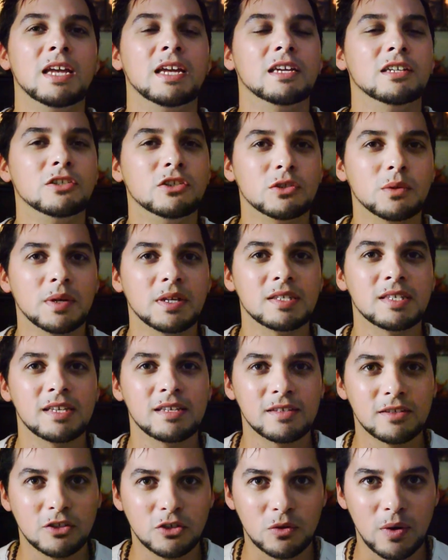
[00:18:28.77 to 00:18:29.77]
enjoys
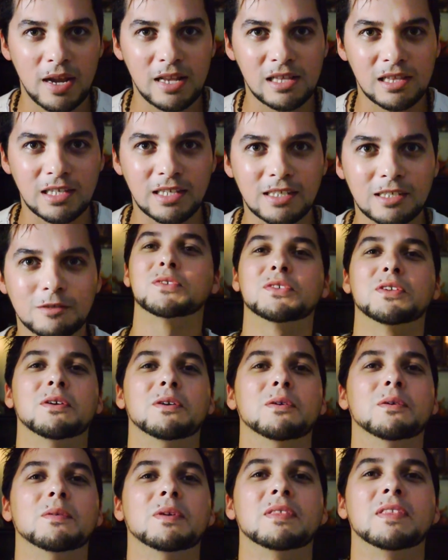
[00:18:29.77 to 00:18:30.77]
his adrenaline,
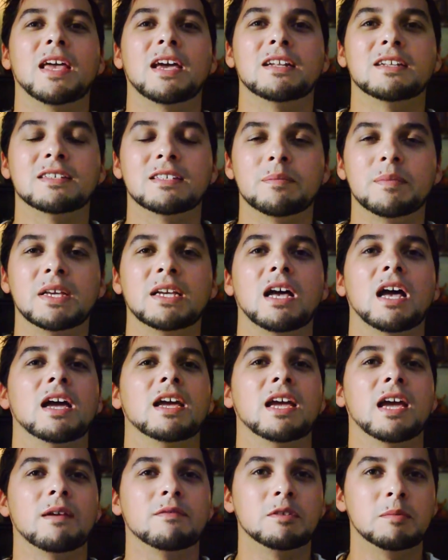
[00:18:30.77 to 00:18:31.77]
so that is something I
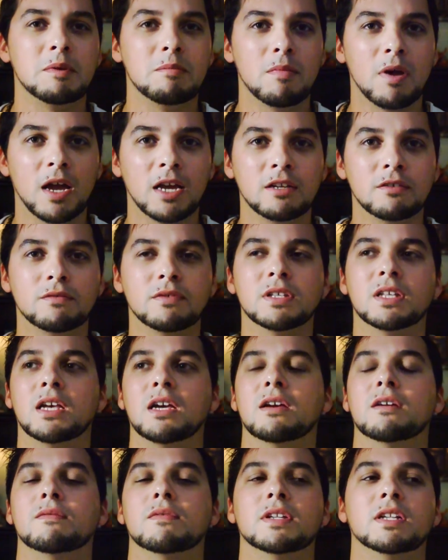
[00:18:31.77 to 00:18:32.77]
have to be mindful of.